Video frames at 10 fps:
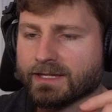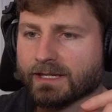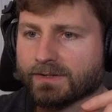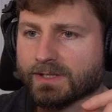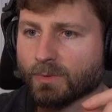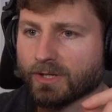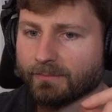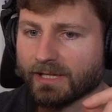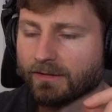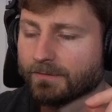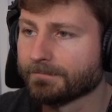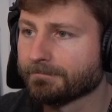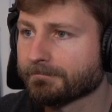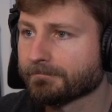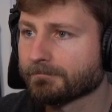somewhere in the middle.
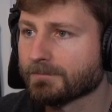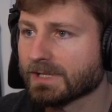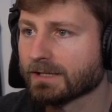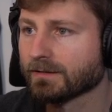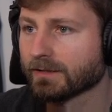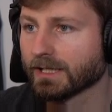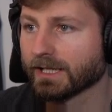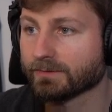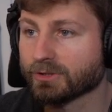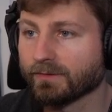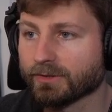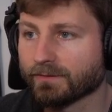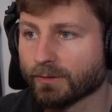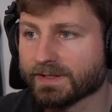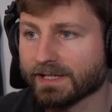
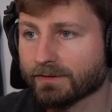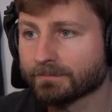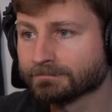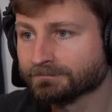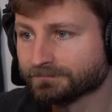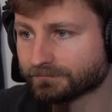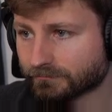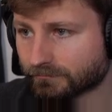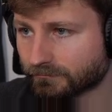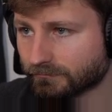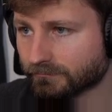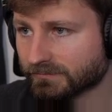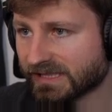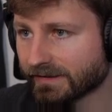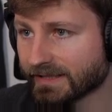247.
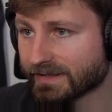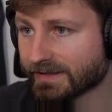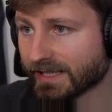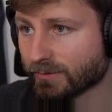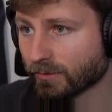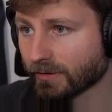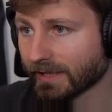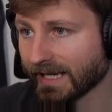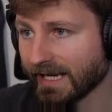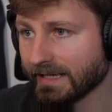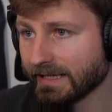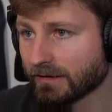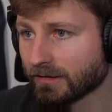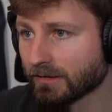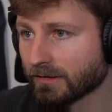Decent sized order at 80.
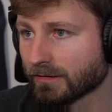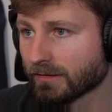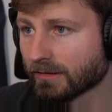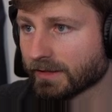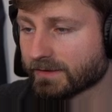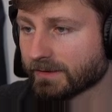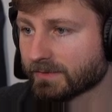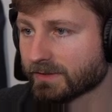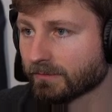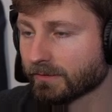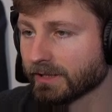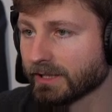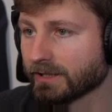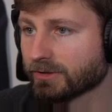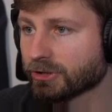That seems
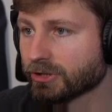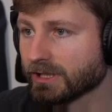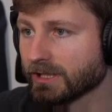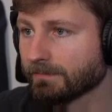really cheap.